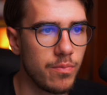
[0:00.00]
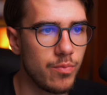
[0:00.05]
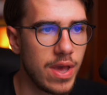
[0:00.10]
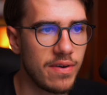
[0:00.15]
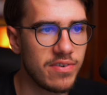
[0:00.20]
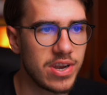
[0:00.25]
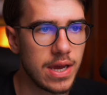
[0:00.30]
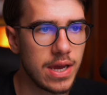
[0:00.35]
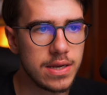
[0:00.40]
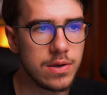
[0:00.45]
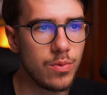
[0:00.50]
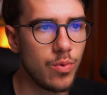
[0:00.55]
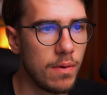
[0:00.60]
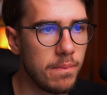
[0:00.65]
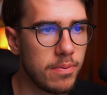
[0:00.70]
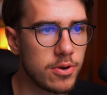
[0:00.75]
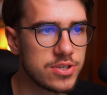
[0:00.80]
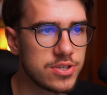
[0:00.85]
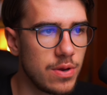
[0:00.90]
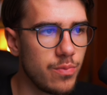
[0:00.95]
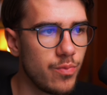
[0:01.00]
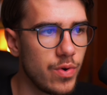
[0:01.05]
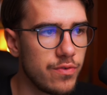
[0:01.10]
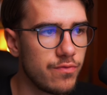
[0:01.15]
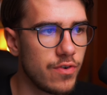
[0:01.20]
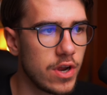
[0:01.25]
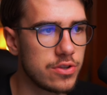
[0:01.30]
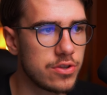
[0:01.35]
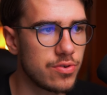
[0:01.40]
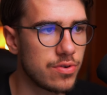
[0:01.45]
We have a 91%
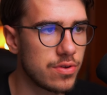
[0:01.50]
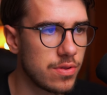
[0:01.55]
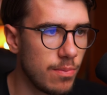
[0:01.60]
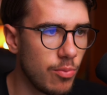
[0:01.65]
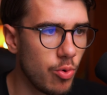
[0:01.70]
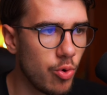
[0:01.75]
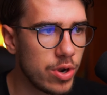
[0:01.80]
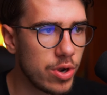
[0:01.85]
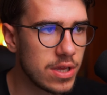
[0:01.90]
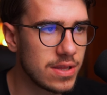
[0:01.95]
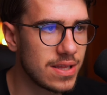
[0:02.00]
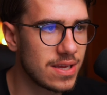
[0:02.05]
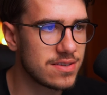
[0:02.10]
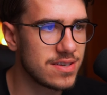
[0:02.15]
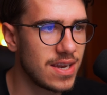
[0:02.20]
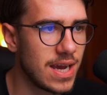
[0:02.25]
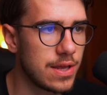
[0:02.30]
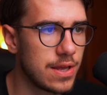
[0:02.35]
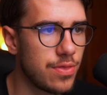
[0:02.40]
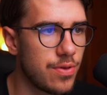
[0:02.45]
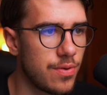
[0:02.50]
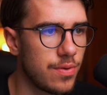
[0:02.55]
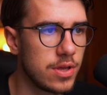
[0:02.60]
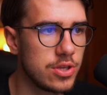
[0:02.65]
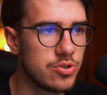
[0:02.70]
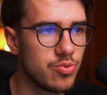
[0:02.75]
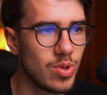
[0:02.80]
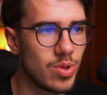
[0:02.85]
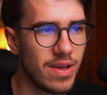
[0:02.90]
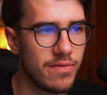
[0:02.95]
win rate during the morning. That's
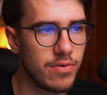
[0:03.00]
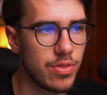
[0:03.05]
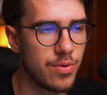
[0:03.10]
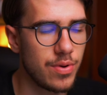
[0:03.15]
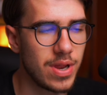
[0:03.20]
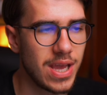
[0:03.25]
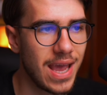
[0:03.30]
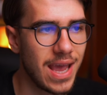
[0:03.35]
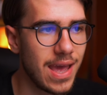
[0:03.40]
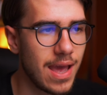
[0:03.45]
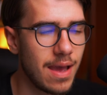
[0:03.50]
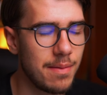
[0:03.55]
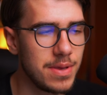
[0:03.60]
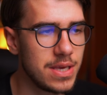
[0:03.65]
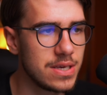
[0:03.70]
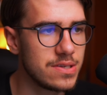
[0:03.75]
9:30 to 11:30 a.m.